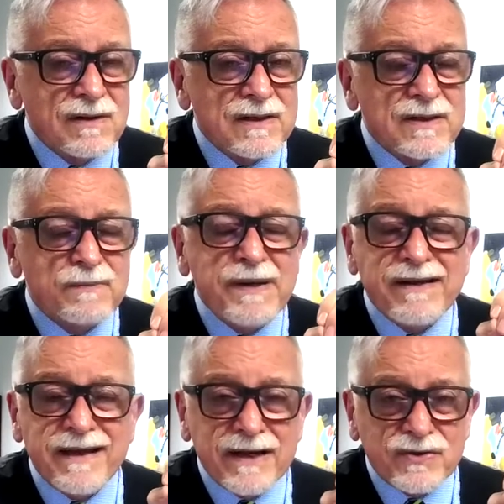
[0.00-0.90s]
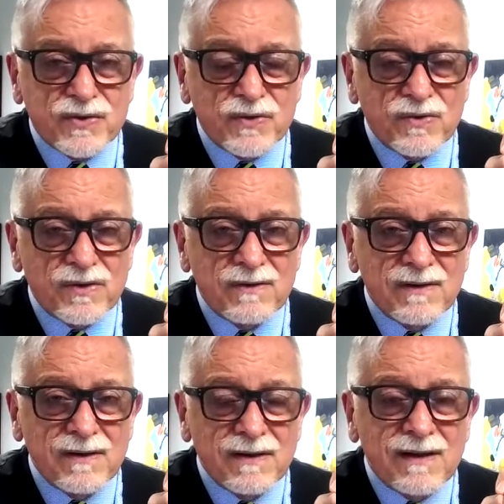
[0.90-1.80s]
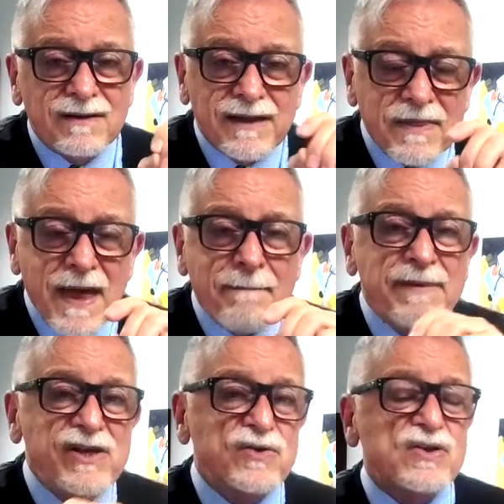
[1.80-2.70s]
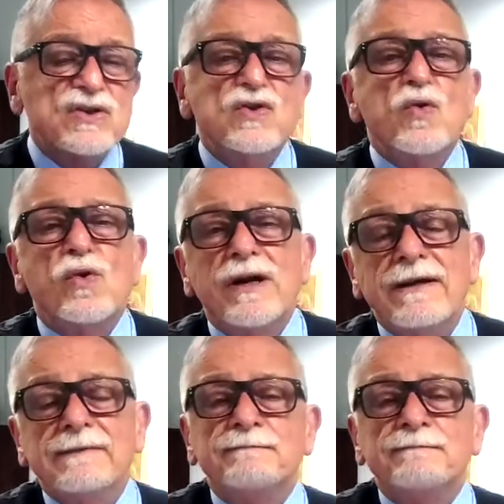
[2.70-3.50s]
speak that truth. Let that be your story.